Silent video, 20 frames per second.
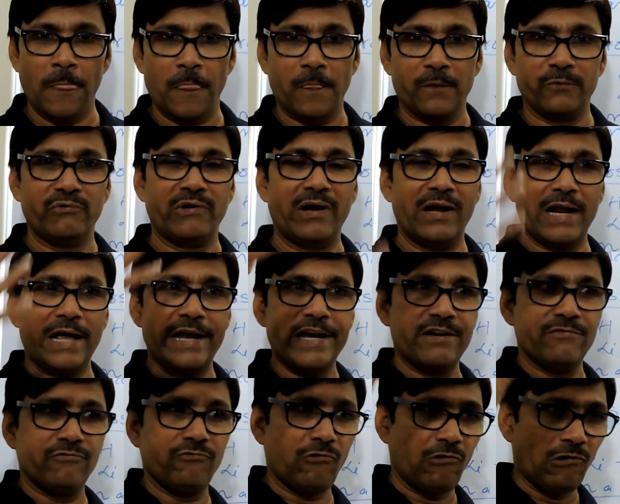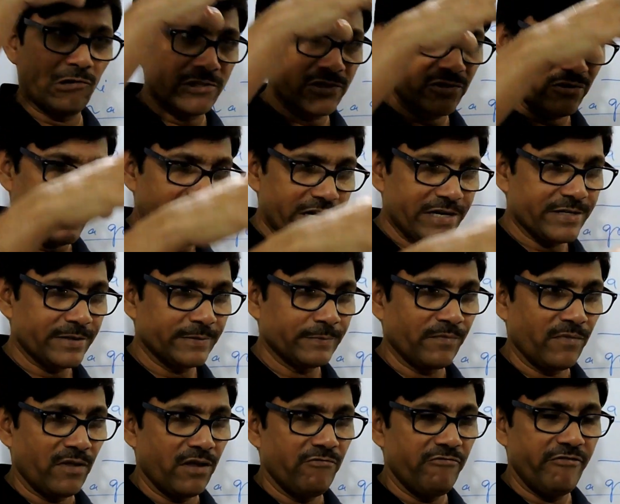When light falls on it,
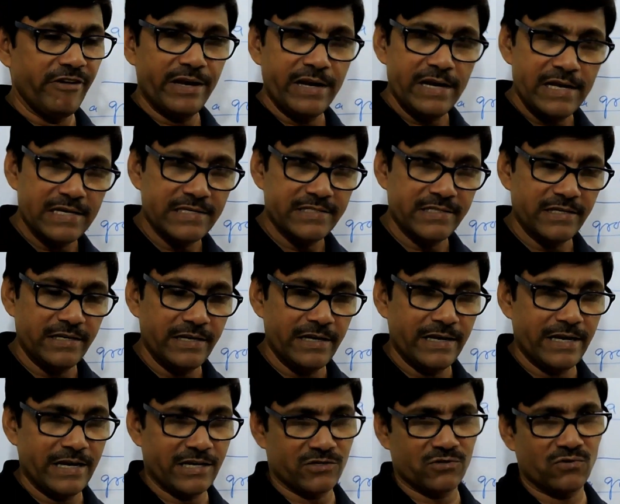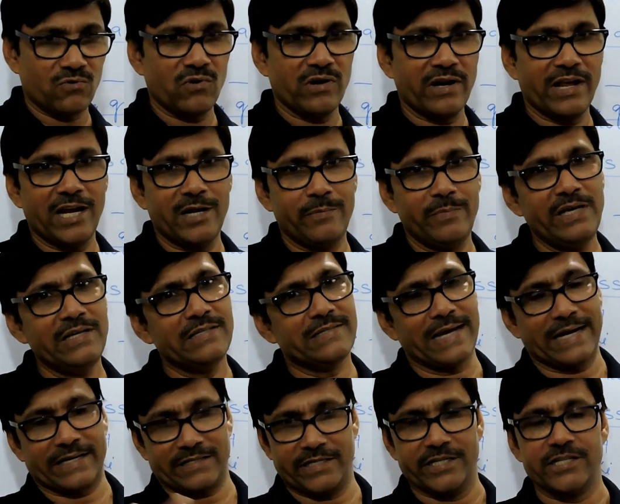very easily electron can be
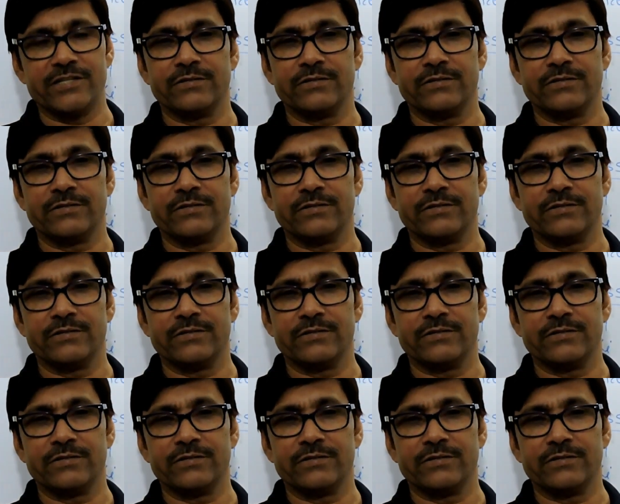ejected.